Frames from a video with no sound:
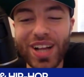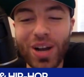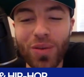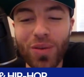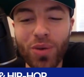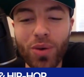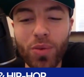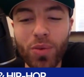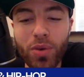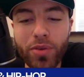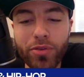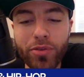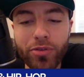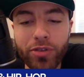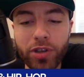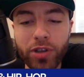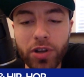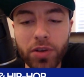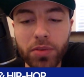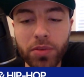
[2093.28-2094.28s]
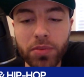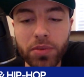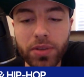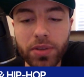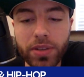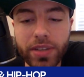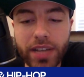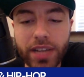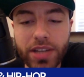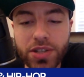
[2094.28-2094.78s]
what what film
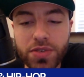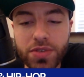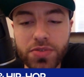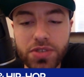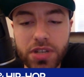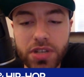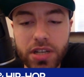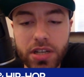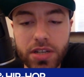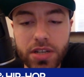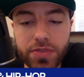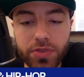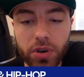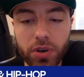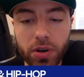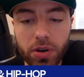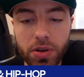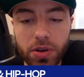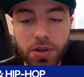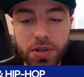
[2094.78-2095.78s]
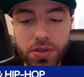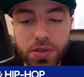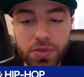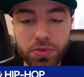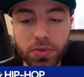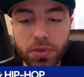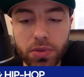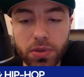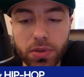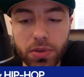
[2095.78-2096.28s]
that you've seen as far as
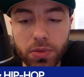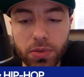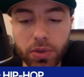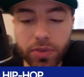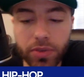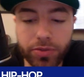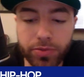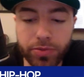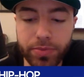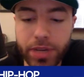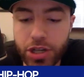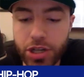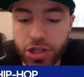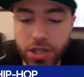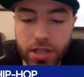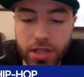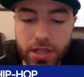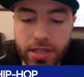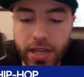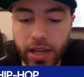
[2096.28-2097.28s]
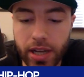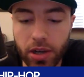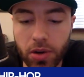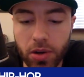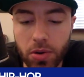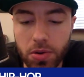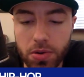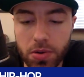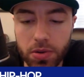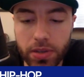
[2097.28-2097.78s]
with missions that
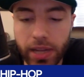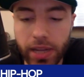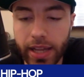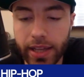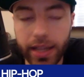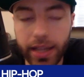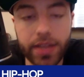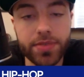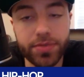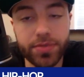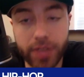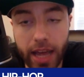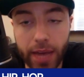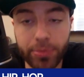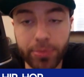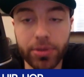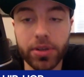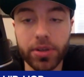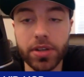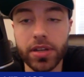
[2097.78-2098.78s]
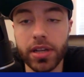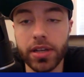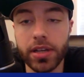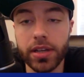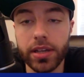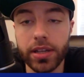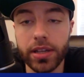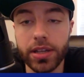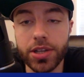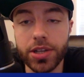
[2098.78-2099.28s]
go that has happened in,
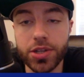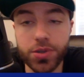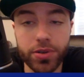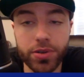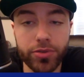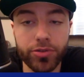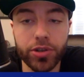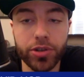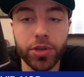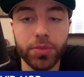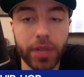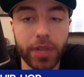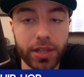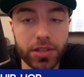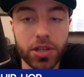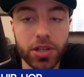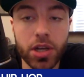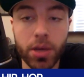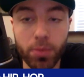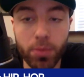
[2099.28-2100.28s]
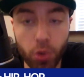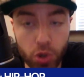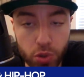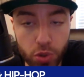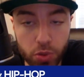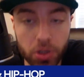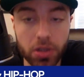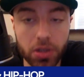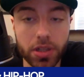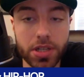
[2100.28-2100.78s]
in, in history of film that's
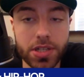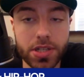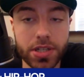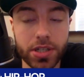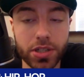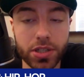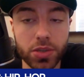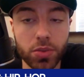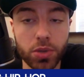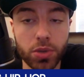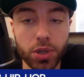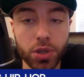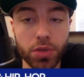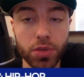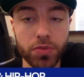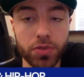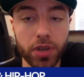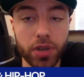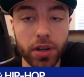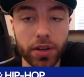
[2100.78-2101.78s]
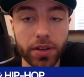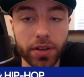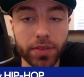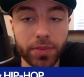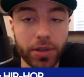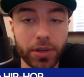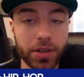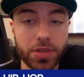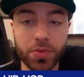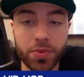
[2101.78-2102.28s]
most realistic to what you've done?
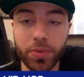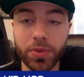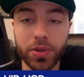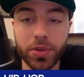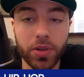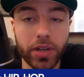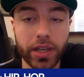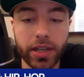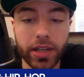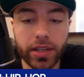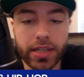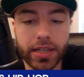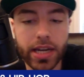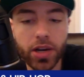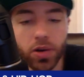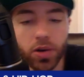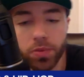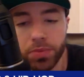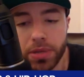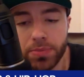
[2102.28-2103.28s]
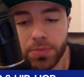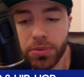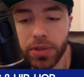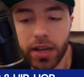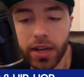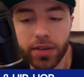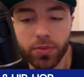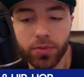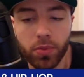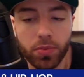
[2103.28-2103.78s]
Because when we look at, because I know people
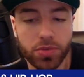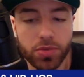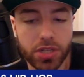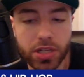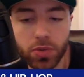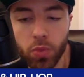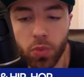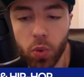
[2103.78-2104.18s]
that have seen